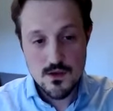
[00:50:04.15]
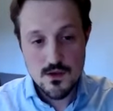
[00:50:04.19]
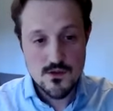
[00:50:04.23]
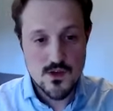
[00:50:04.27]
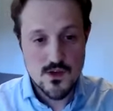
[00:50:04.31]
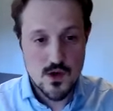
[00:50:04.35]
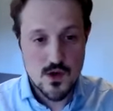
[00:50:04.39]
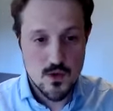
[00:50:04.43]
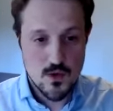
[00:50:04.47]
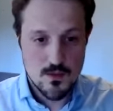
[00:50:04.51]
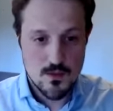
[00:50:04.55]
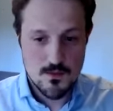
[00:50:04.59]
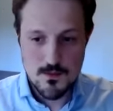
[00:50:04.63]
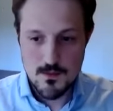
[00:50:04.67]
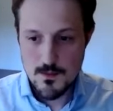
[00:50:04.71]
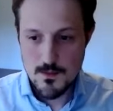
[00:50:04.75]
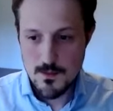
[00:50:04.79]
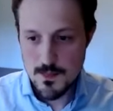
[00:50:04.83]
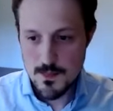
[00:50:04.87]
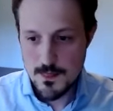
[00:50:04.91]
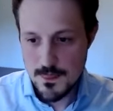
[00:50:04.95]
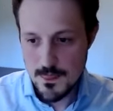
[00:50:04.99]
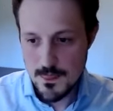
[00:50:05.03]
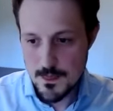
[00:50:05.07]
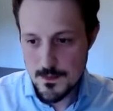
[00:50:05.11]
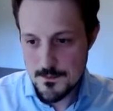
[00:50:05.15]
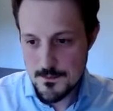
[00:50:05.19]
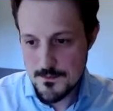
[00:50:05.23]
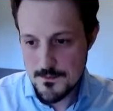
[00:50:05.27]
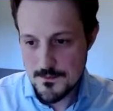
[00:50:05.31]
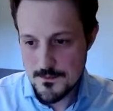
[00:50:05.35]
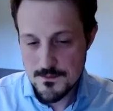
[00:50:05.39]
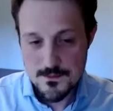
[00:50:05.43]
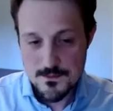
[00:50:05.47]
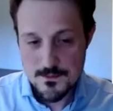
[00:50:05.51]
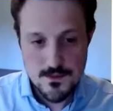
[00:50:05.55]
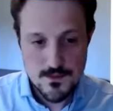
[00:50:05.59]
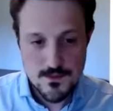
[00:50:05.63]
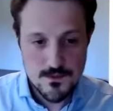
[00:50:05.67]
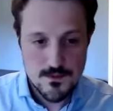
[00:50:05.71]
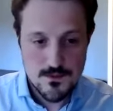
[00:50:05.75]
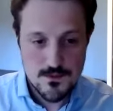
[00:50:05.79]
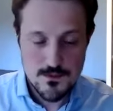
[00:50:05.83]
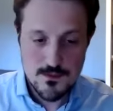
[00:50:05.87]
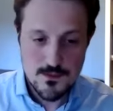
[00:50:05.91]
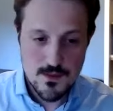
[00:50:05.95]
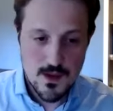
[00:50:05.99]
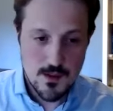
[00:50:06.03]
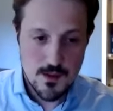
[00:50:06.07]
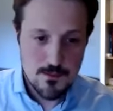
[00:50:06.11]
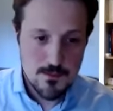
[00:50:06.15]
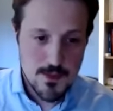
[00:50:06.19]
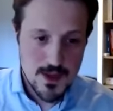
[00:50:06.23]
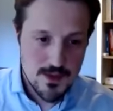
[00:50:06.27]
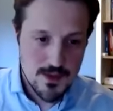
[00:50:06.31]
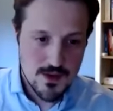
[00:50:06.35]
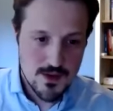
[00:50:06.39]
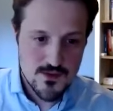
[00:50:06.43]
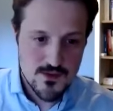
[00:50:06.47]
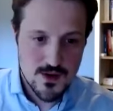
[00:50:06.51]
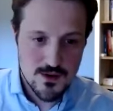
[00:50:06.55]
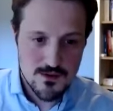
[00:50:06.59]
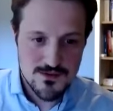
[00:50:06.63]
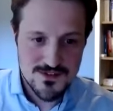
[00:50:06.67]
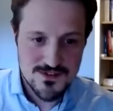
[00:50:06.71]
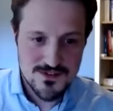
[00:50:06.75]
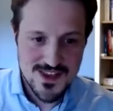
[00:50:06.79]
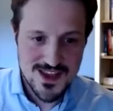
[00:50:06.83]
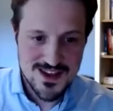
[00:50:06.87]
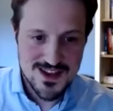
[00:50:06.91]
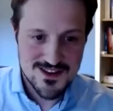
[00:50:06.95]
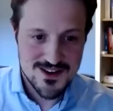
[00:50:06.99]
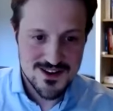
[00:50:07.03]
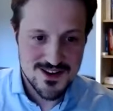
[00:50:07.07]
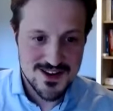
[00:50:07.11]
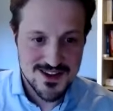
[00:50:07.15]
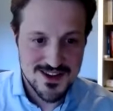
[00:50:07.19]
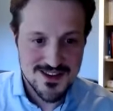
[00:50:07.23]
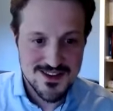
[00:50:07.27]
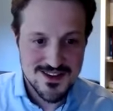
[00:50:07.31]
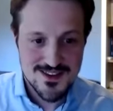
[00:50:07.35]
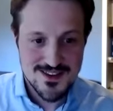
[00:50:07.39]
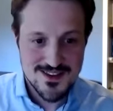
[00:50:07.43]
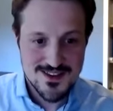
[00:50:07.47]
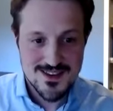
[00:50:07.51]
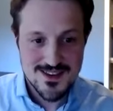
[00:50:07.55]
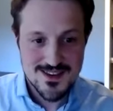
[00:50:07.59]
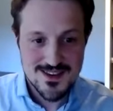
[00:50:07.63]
So maybe I'll start with the second. Like,